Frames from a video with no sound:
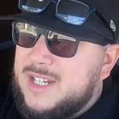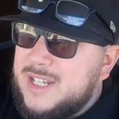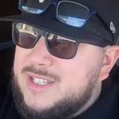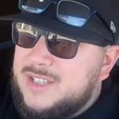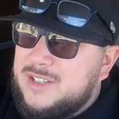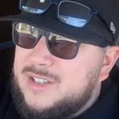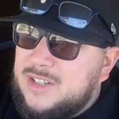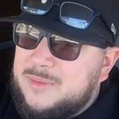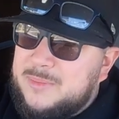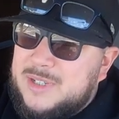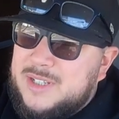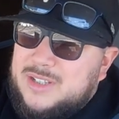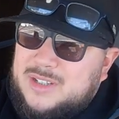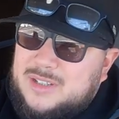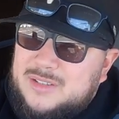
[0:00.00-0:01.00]
I guess you know what I
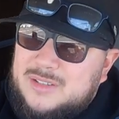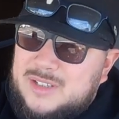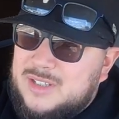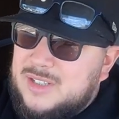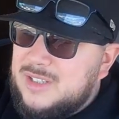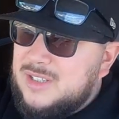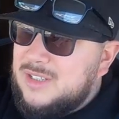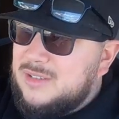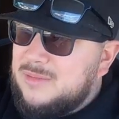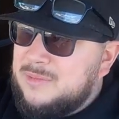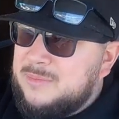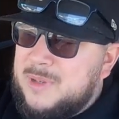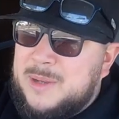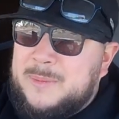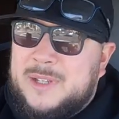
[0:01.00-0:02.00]
mean. So
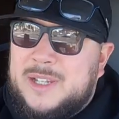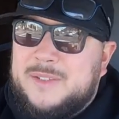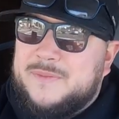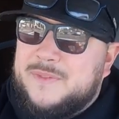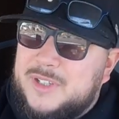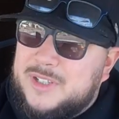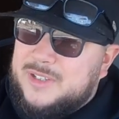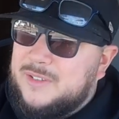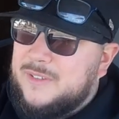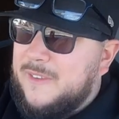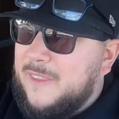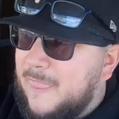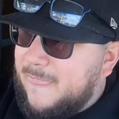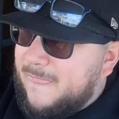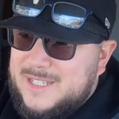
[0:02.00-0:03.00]
maybe if you're
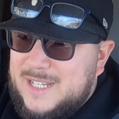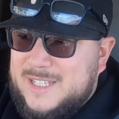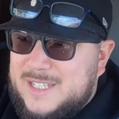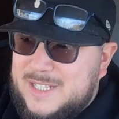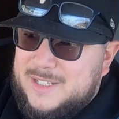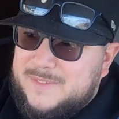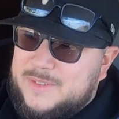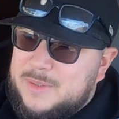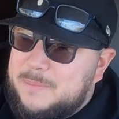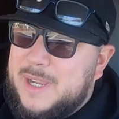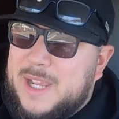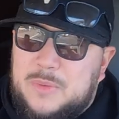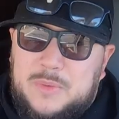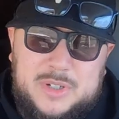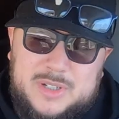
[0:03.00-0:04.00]
sensitive to
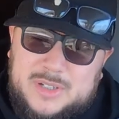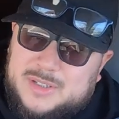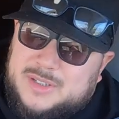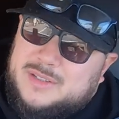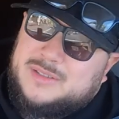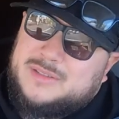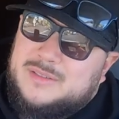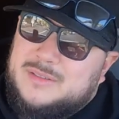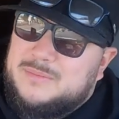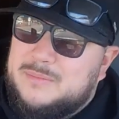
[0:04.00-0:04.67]
bad words.